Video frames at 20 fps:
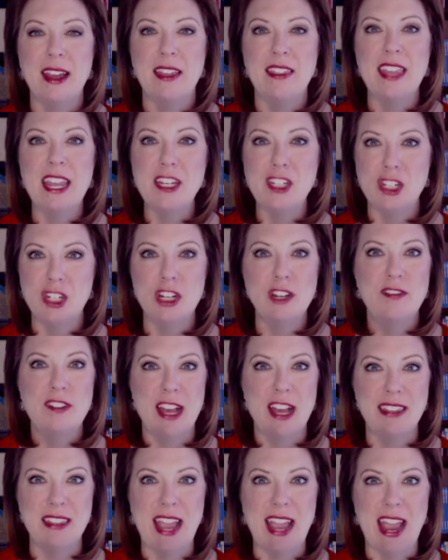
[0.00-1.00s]
They should have
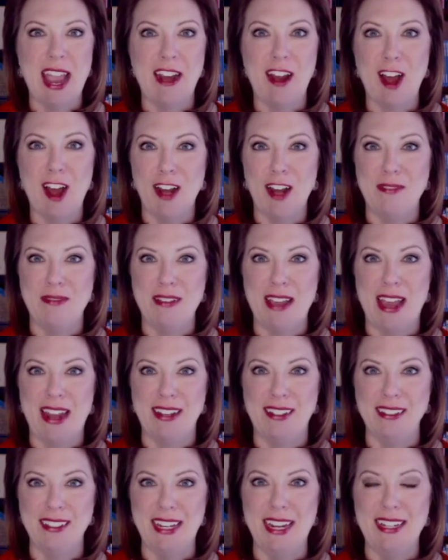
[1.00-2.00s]
done that
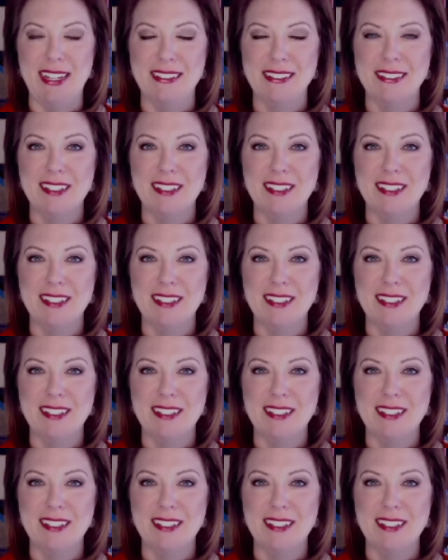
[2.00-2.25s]
automatically.